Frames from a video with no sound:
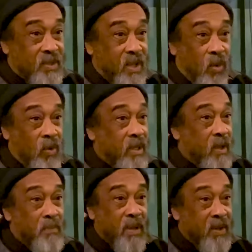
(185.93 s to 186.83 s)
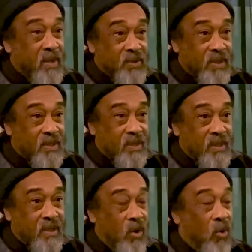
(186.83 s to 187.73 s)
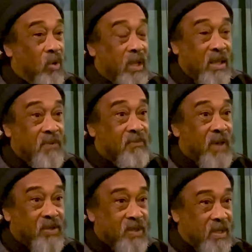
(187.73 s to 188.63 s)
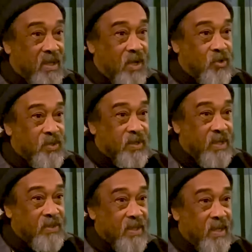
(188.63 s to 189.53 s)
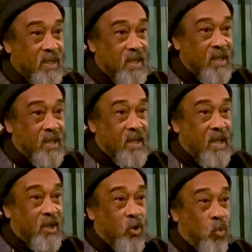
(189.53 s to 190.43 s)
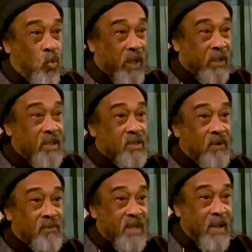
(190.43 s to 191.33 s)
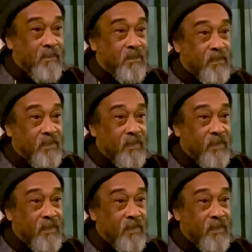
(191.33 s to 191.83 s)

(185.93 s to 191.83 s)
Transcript: They're only appearances, they're only effects in consciousness, and the witness of them